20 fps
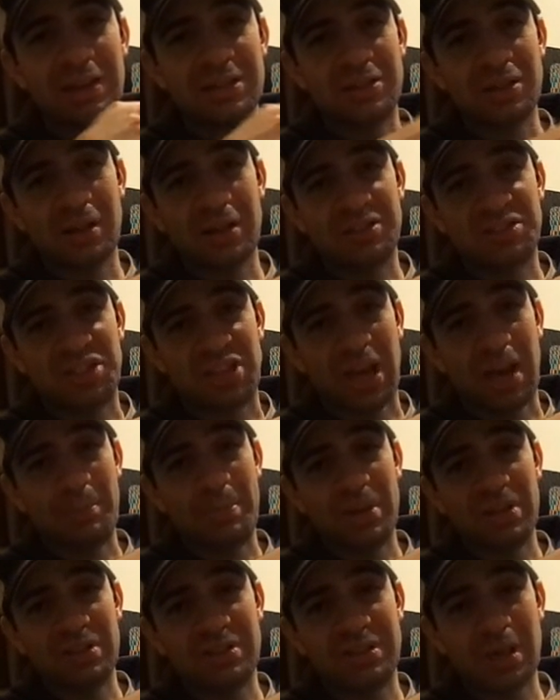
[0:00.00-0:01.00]
until a
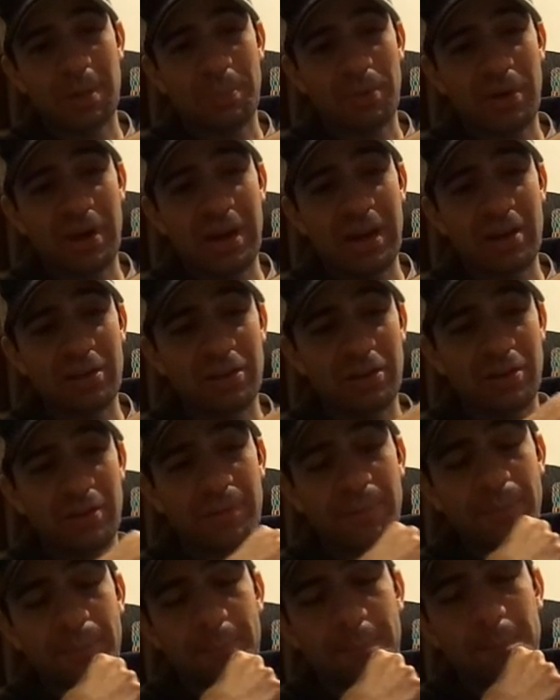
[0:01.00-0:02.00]
championship or any other
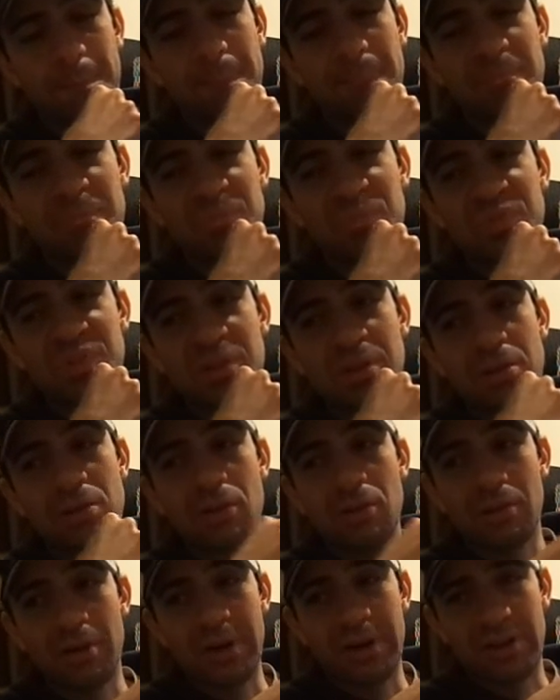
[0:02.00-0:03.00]

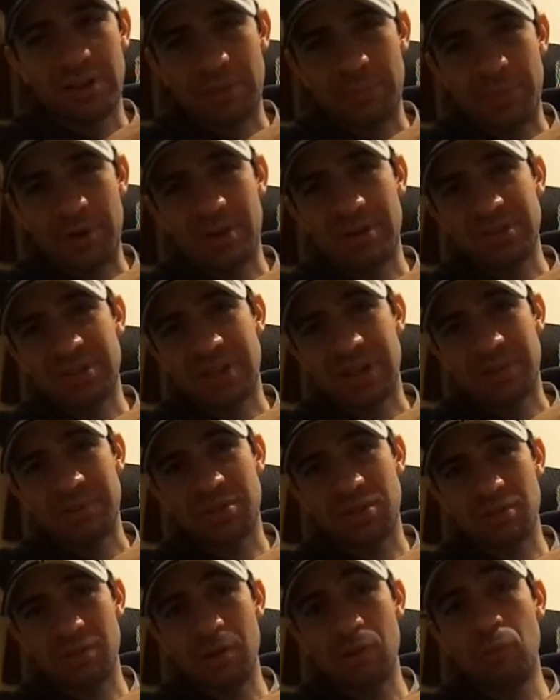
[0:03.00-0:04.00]
appearance
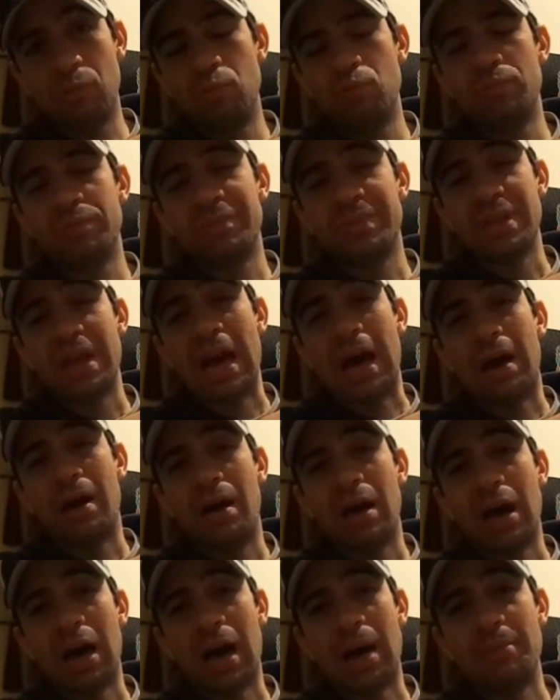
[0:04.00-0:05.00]
comes through. Yeah,
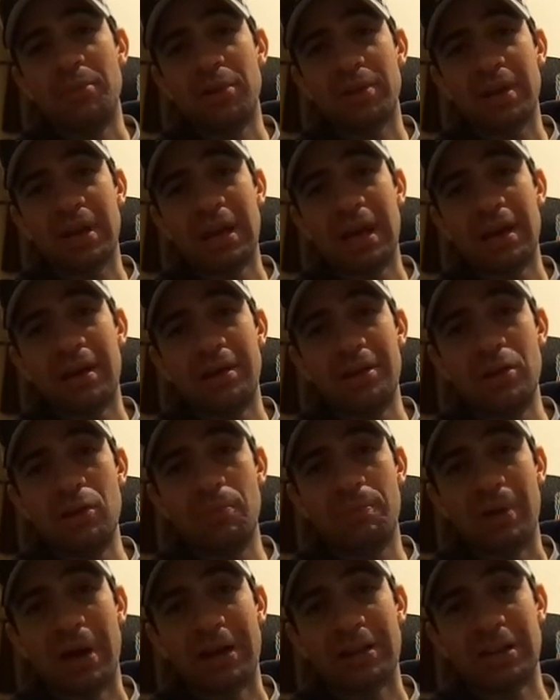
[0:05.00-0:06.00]
I'm looking at
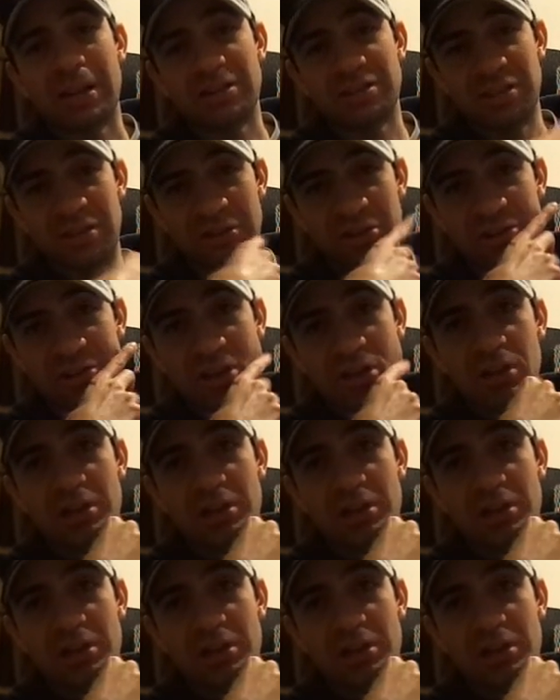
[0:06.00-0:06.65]
you, Brock Lesnar.